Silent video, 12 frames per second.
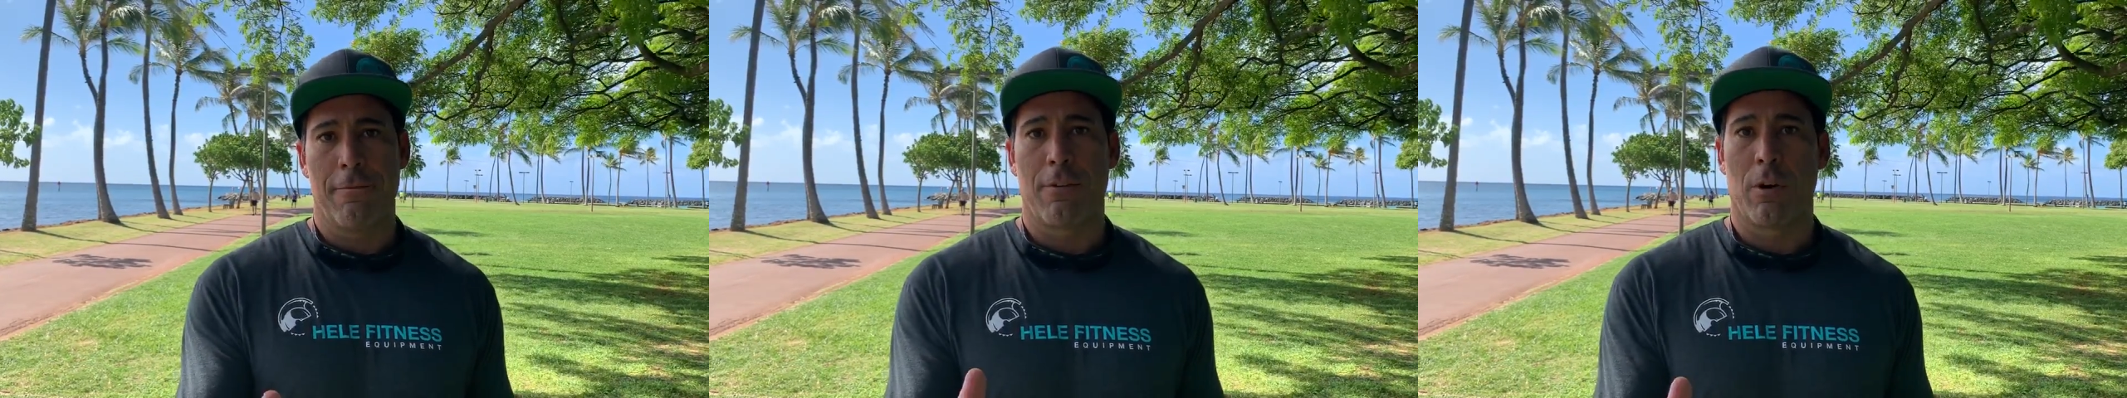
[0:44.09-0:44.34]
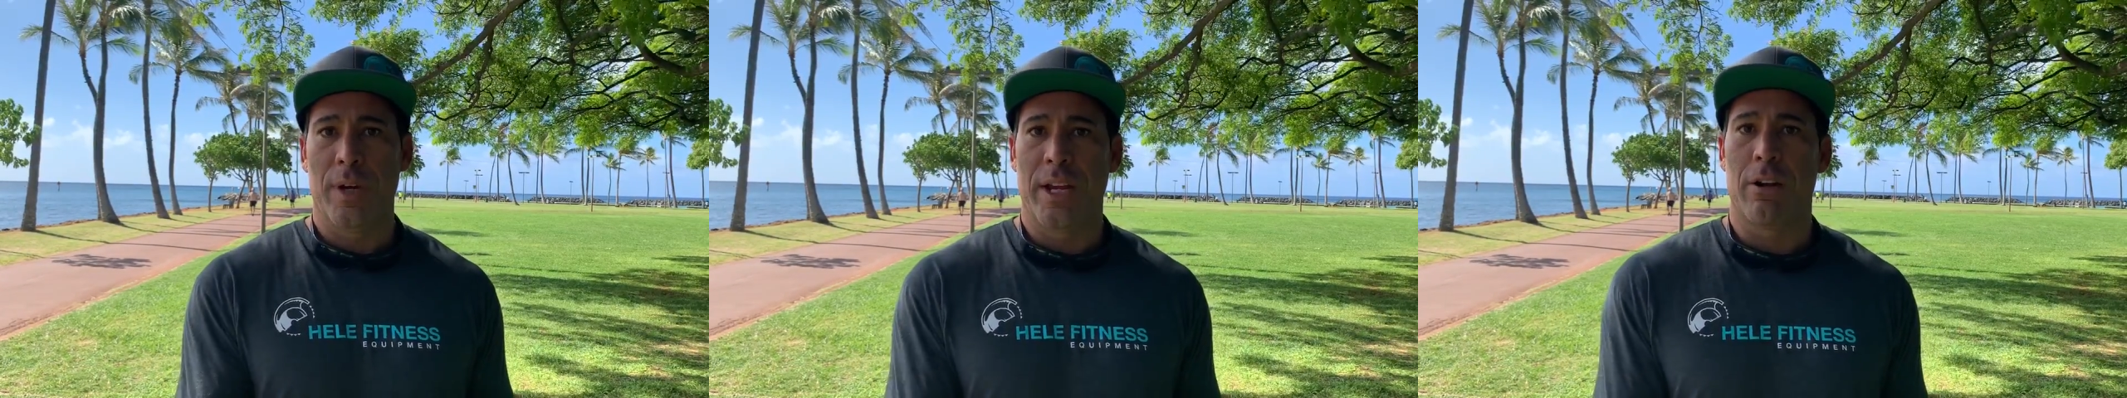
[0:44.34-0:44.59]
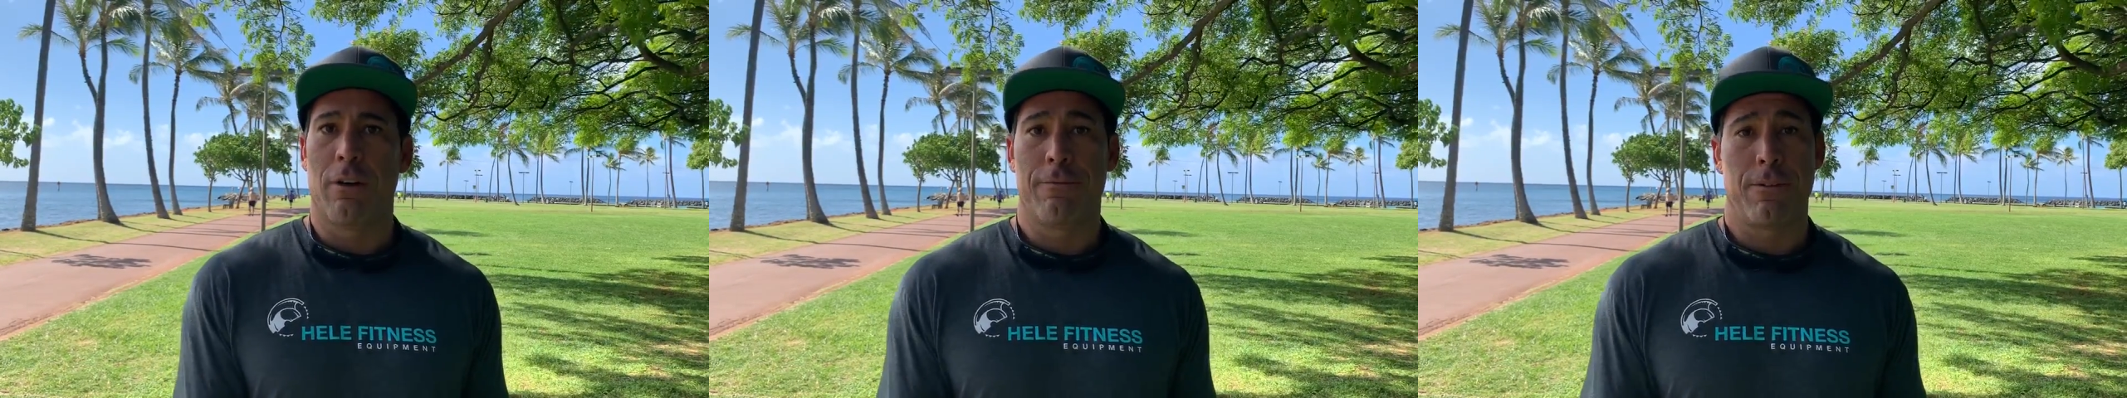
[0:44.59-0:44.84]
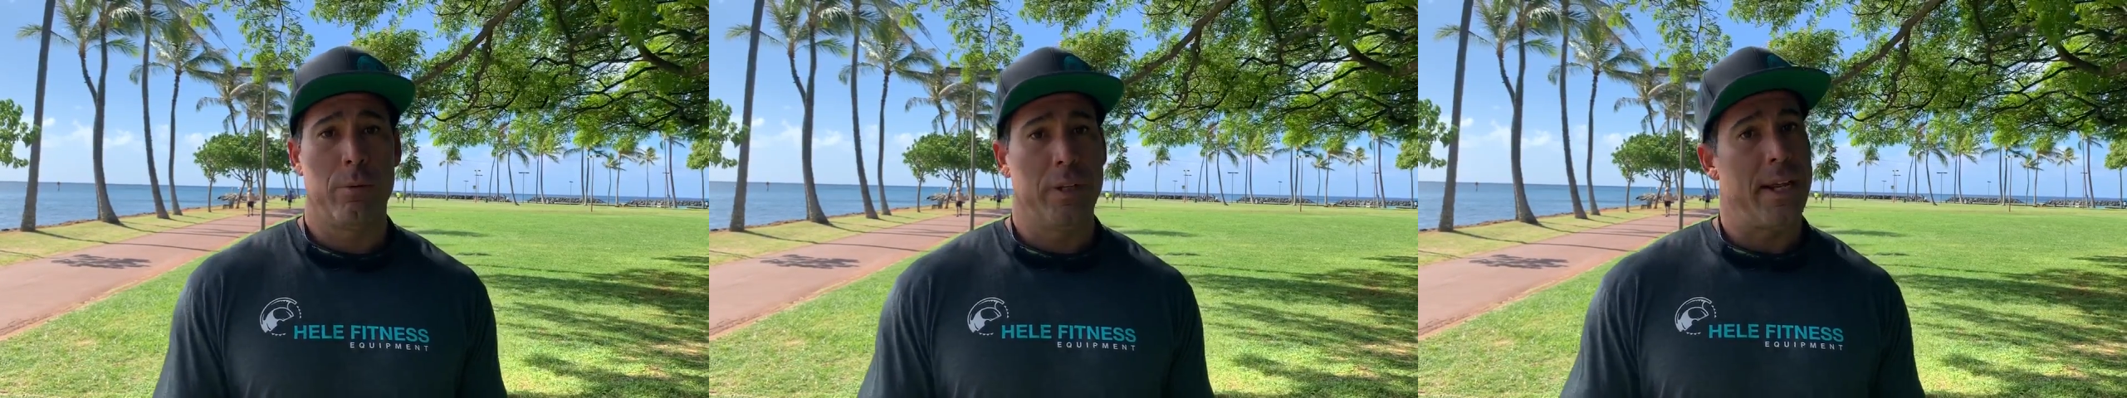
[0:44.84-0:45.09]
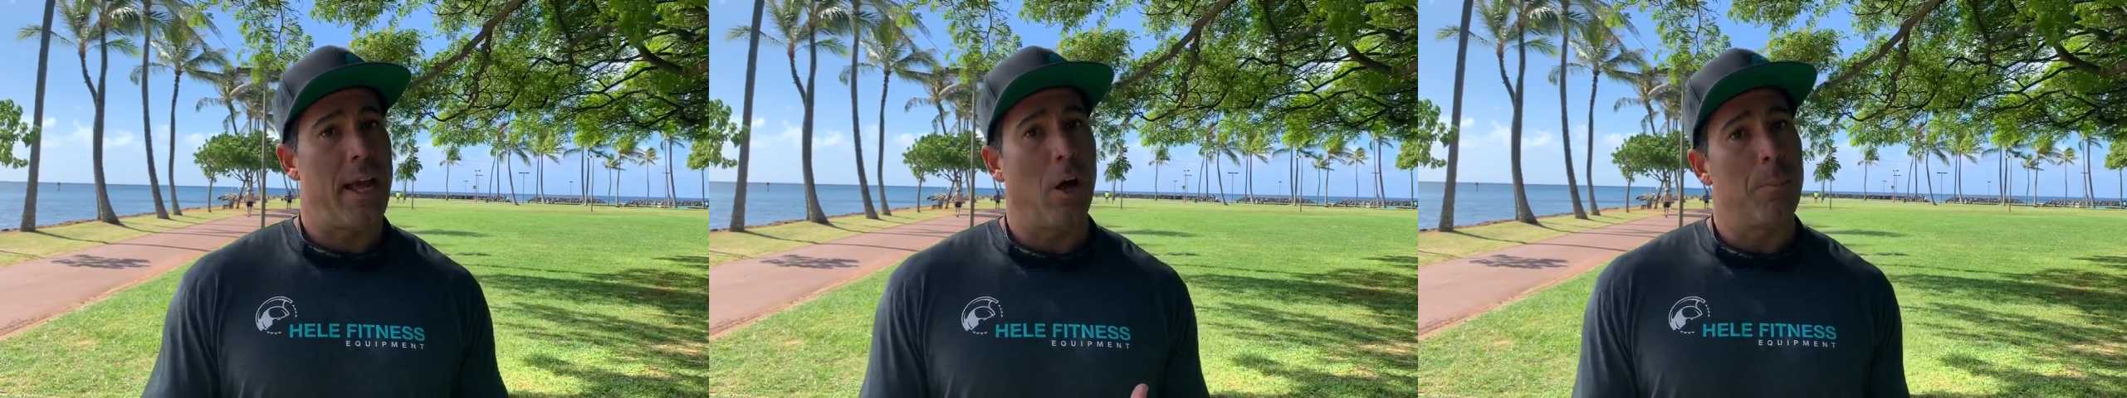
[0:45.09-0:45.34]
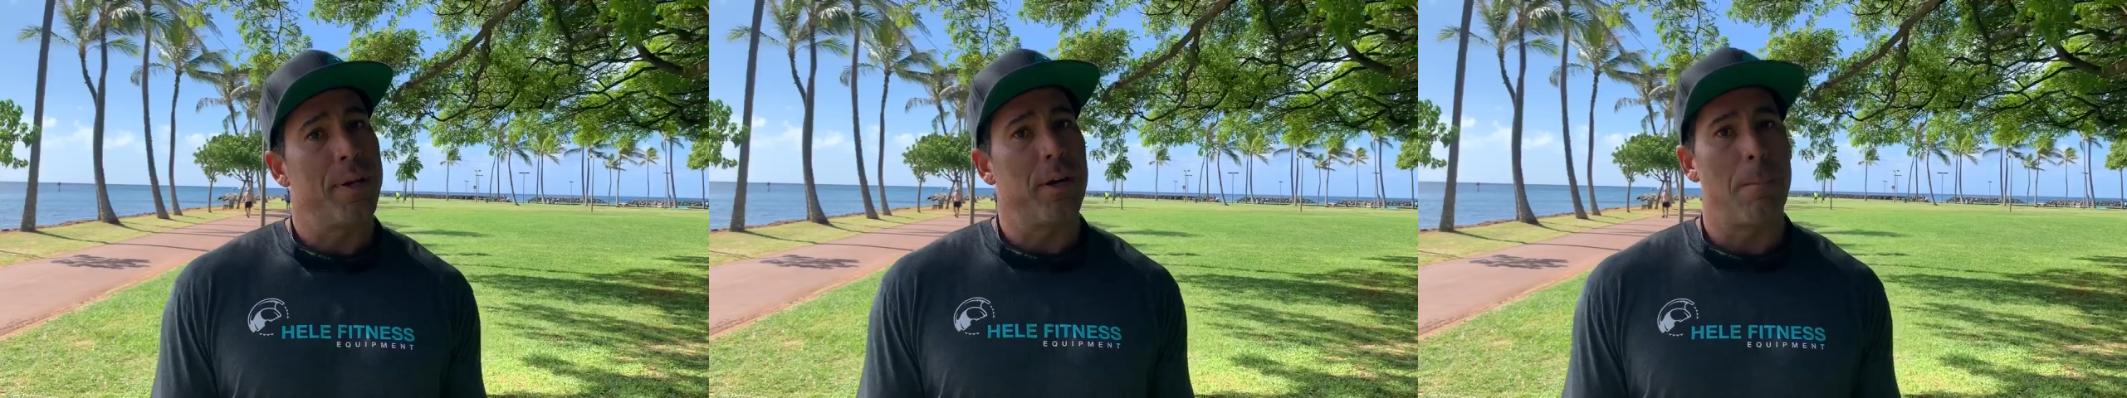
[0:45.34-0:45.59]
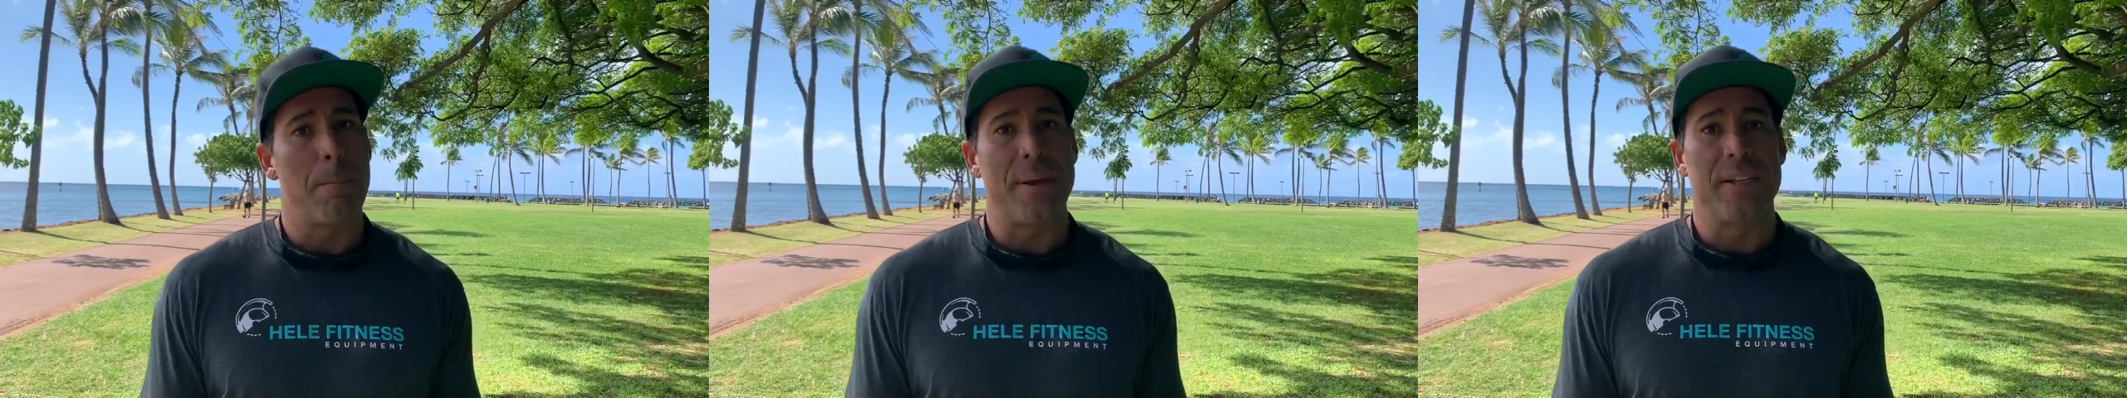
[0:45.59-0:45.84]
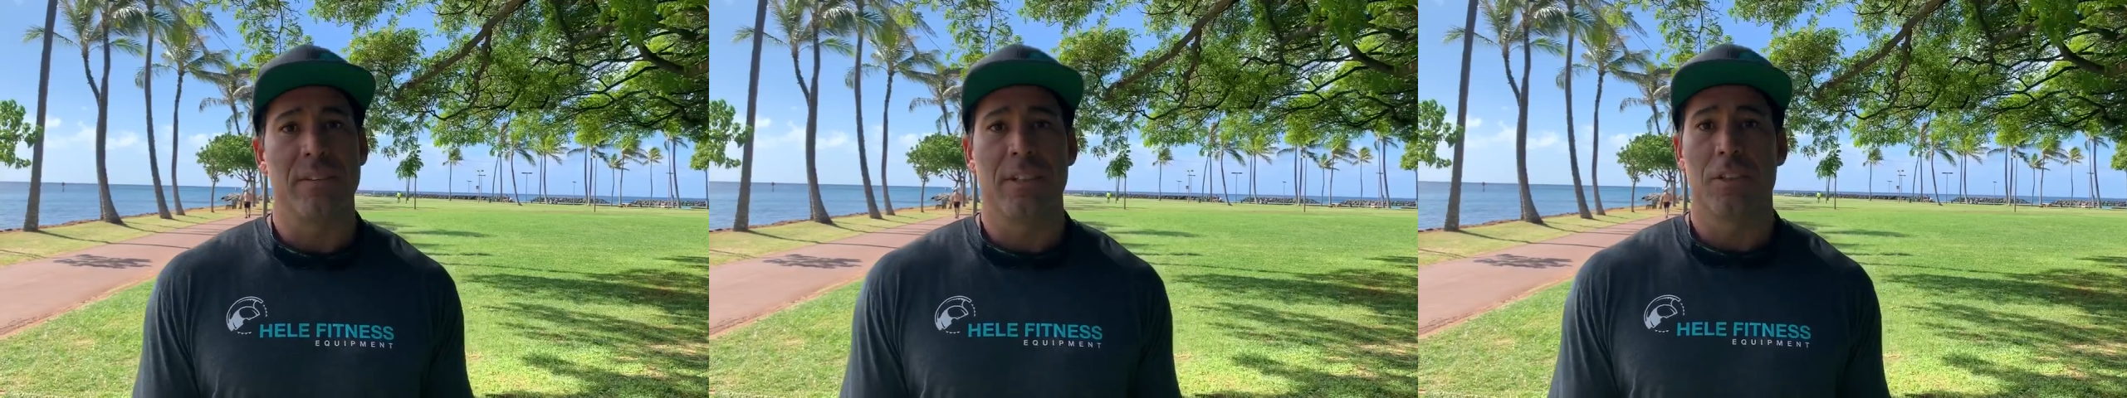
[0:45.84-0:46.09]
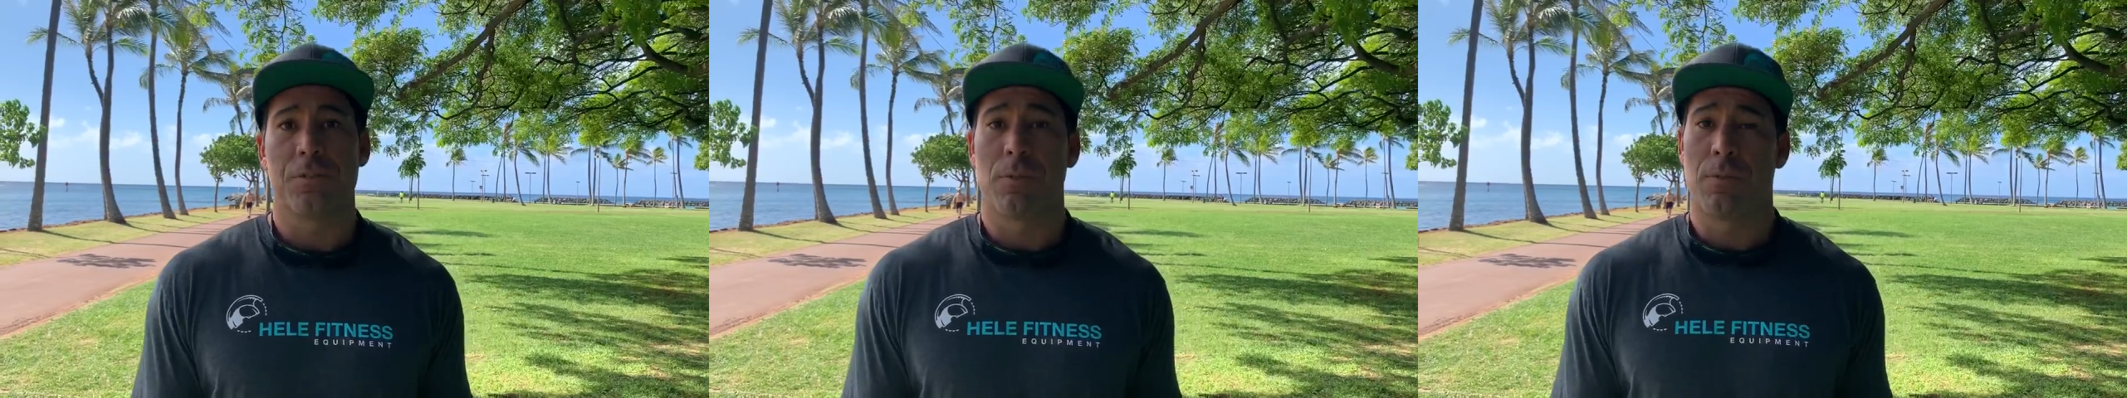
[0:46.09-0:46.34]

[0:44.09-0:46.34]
for Rico for really helping our business